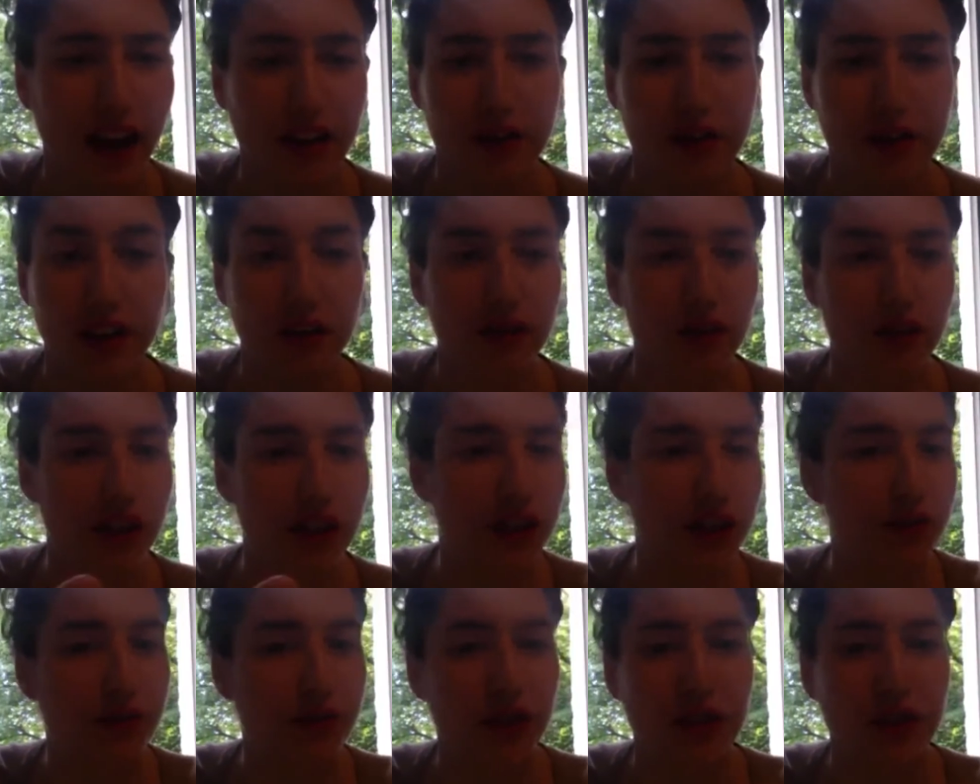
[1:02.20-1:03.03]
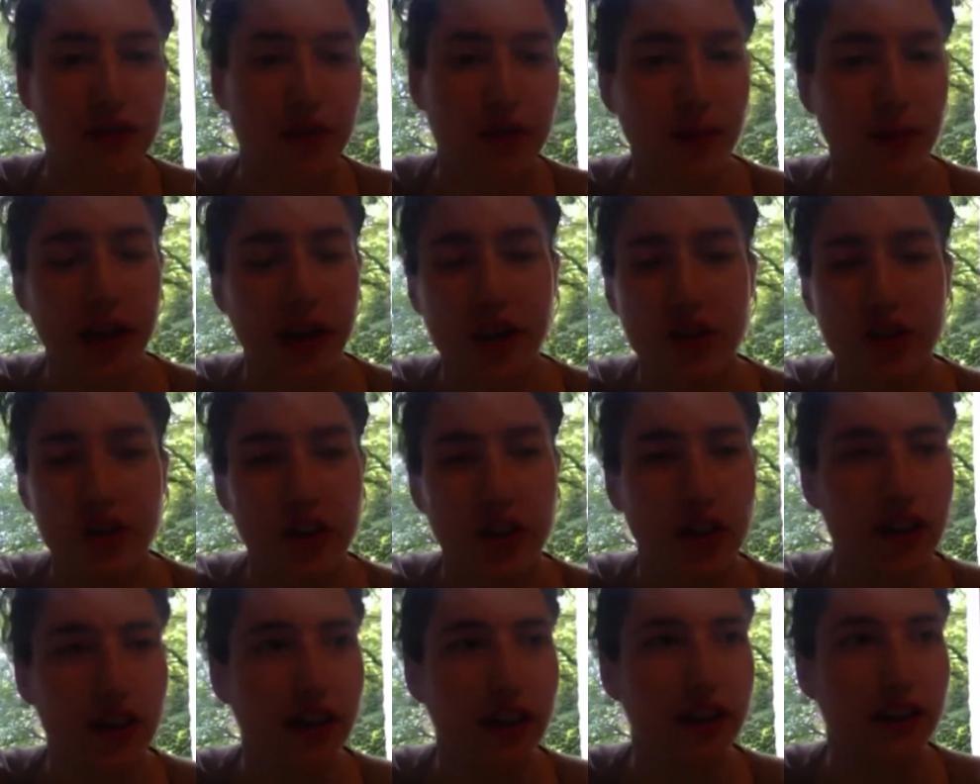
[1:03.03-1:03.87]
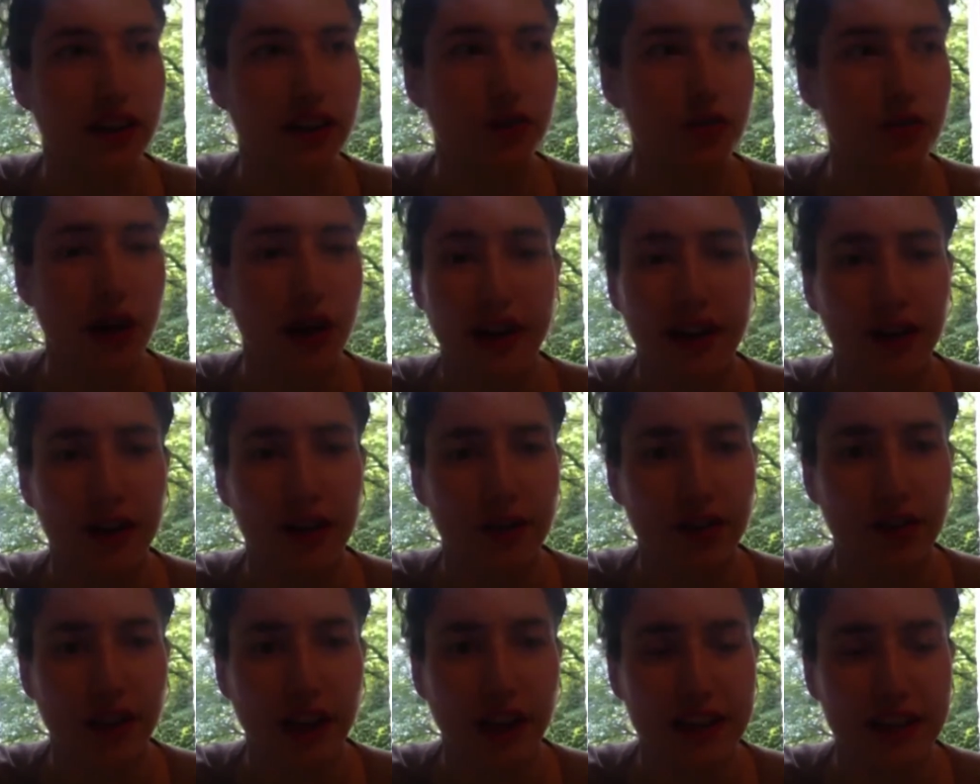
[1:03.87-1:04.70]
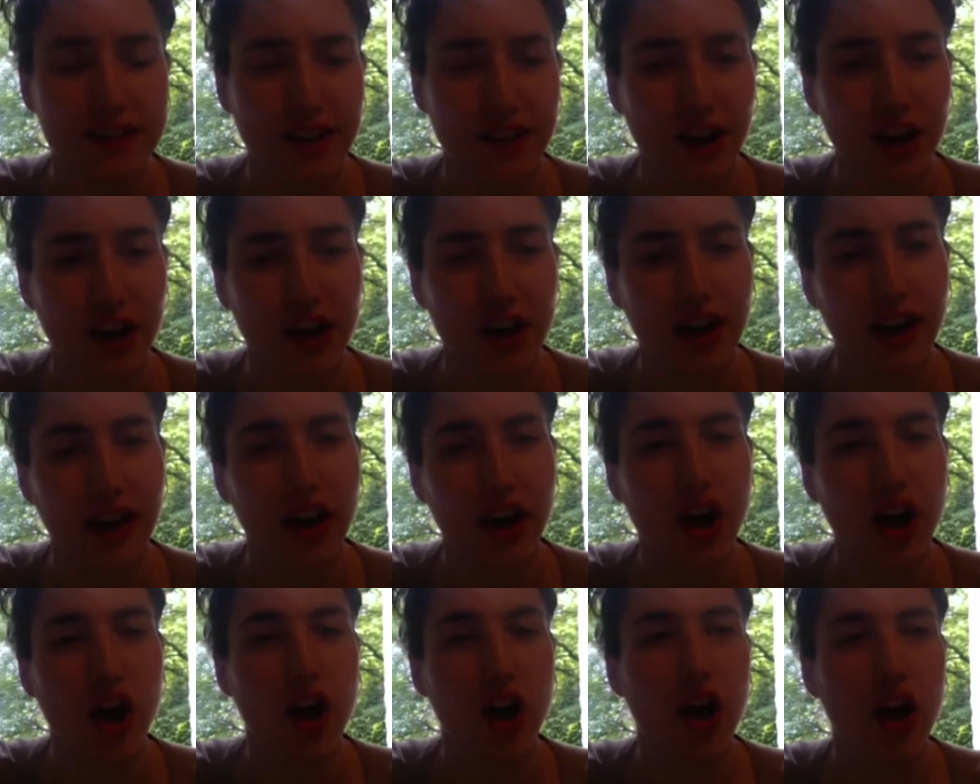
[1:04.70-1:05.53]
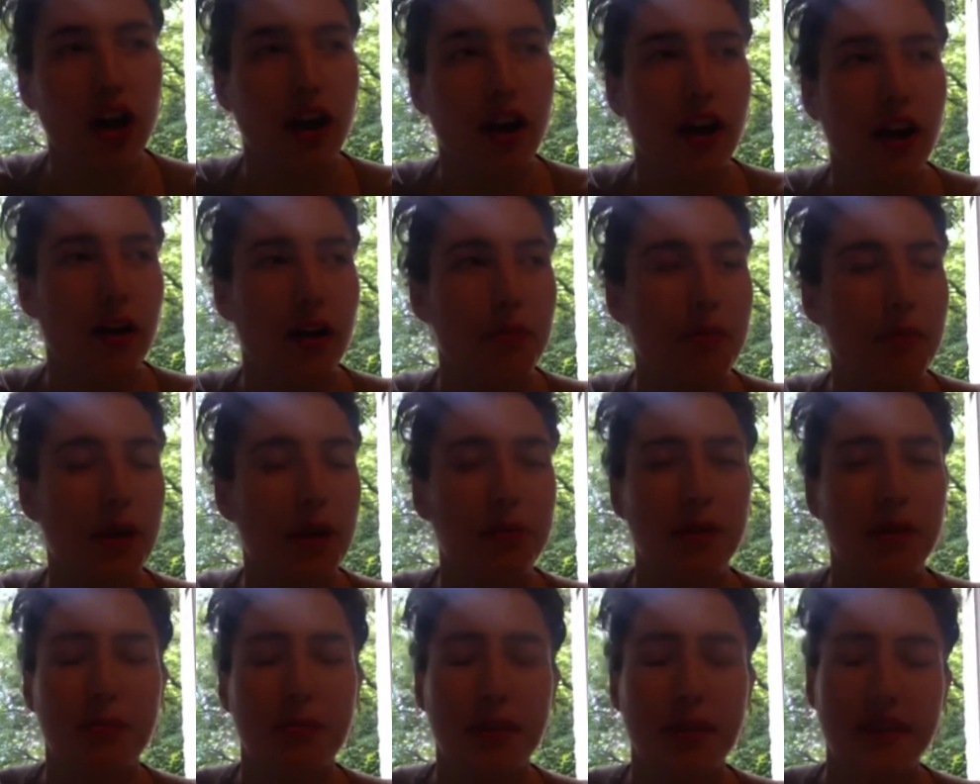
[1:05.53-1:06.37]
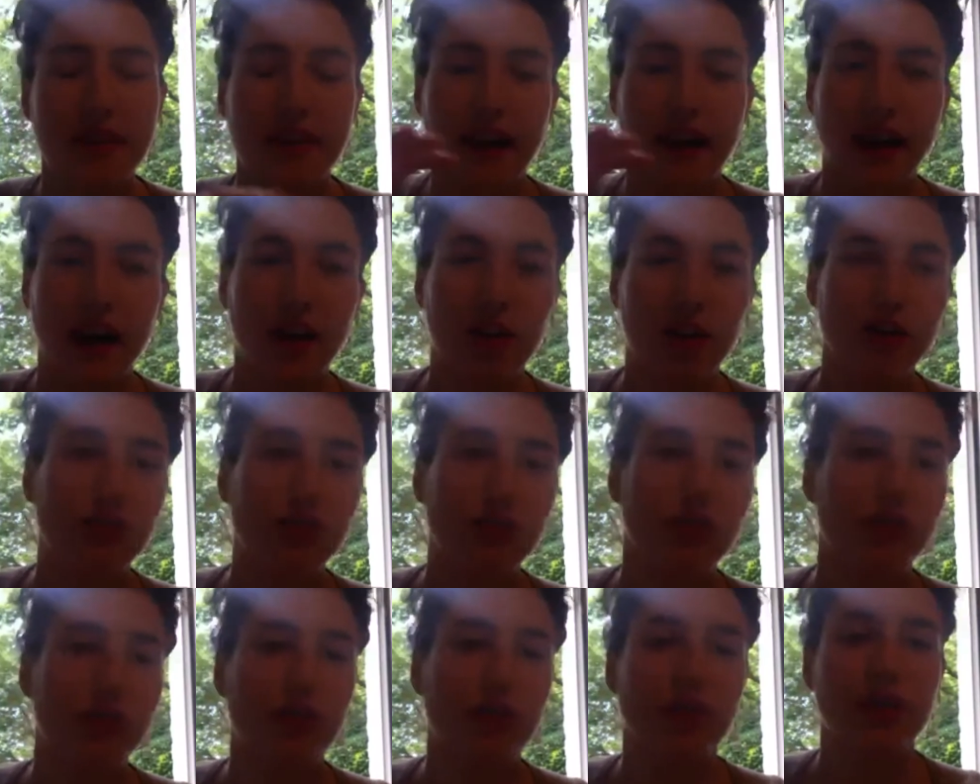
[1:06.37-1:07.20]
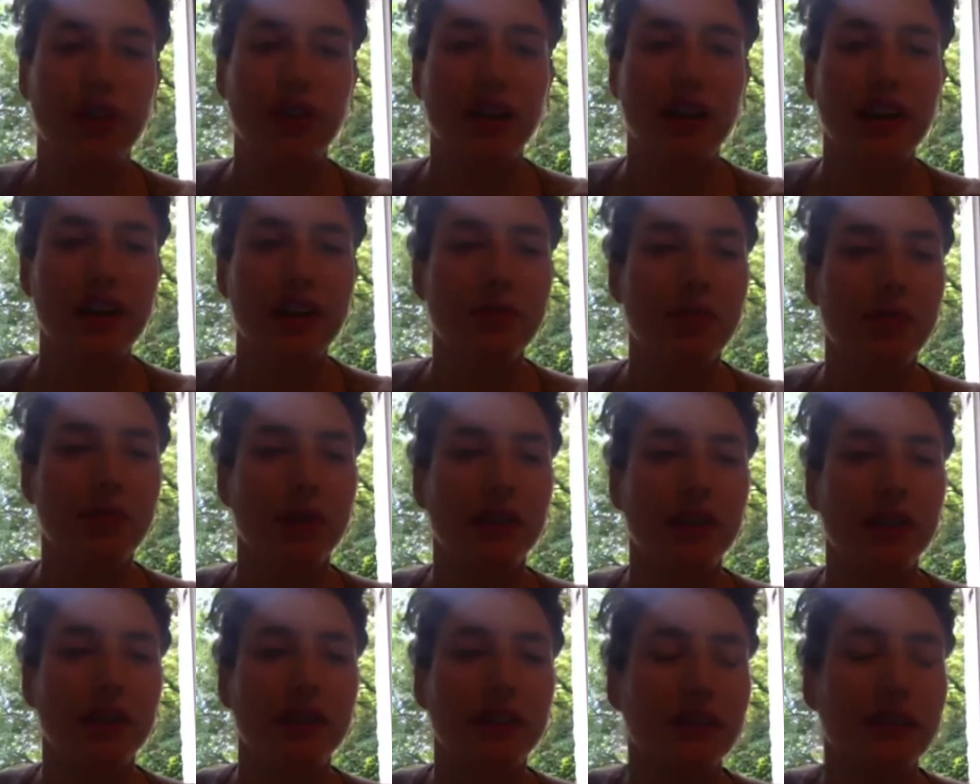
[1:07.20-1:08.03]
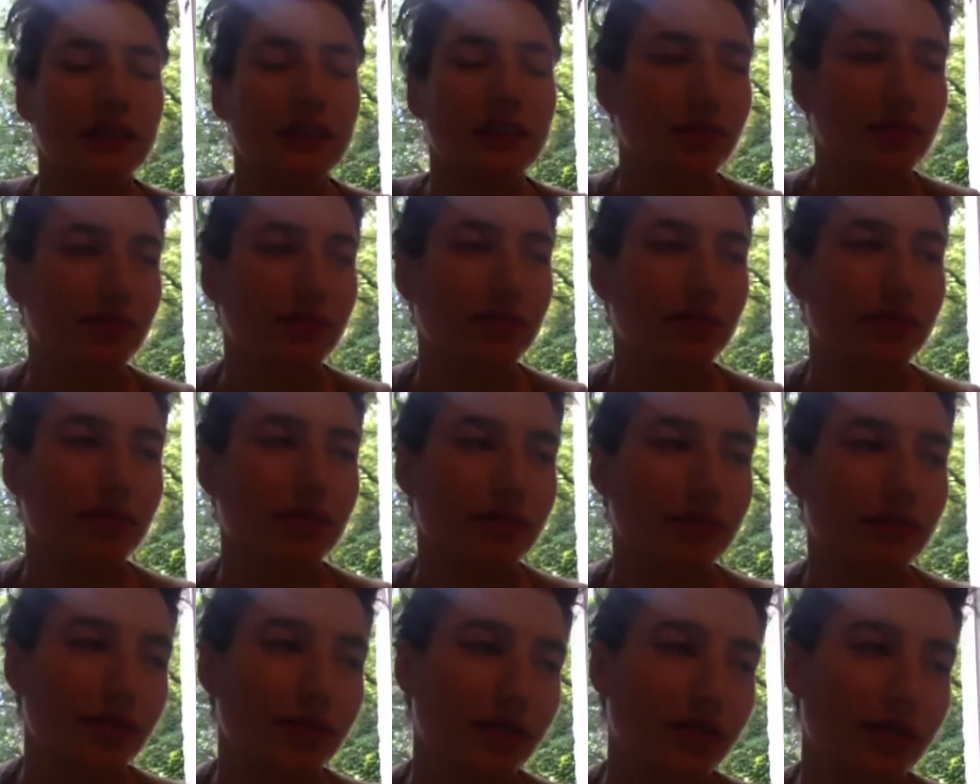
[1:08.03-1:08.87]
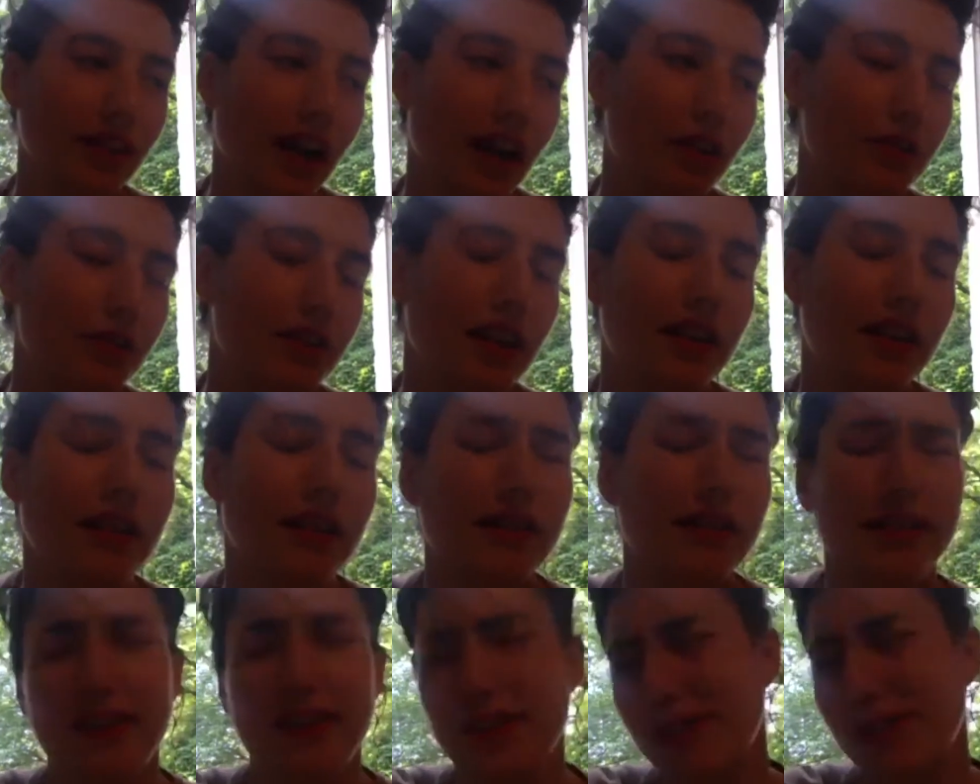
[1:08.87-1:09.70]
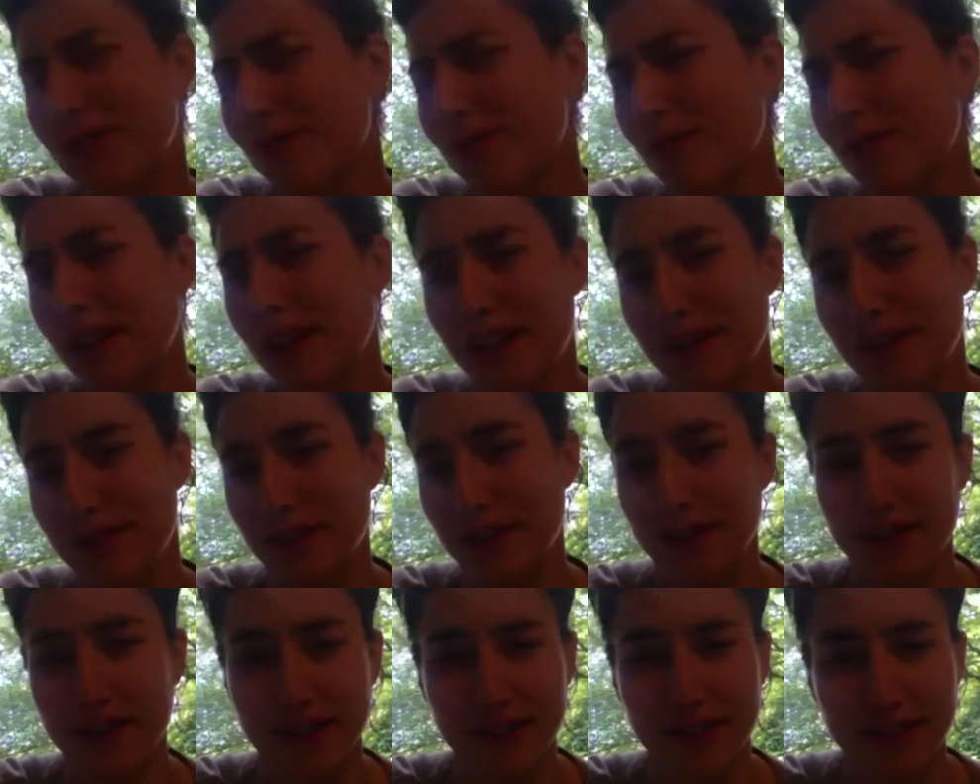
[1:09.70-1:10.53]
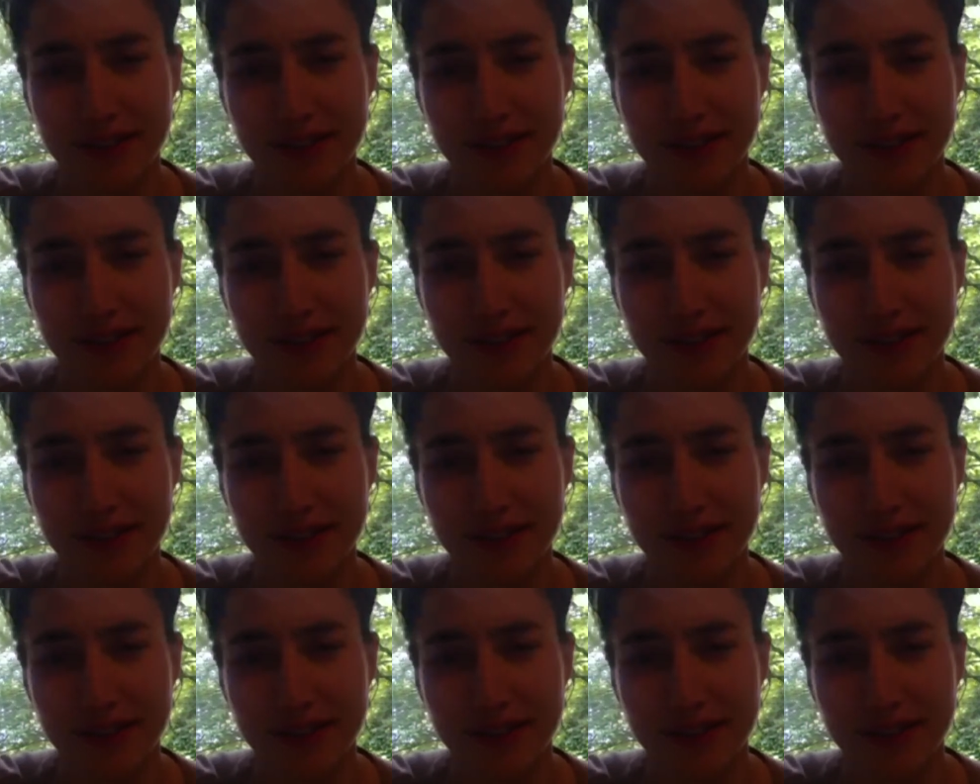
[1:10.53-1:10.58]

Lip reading: very different information and trying out things that are like maybe a bit out of the thing, but I was like, whatever.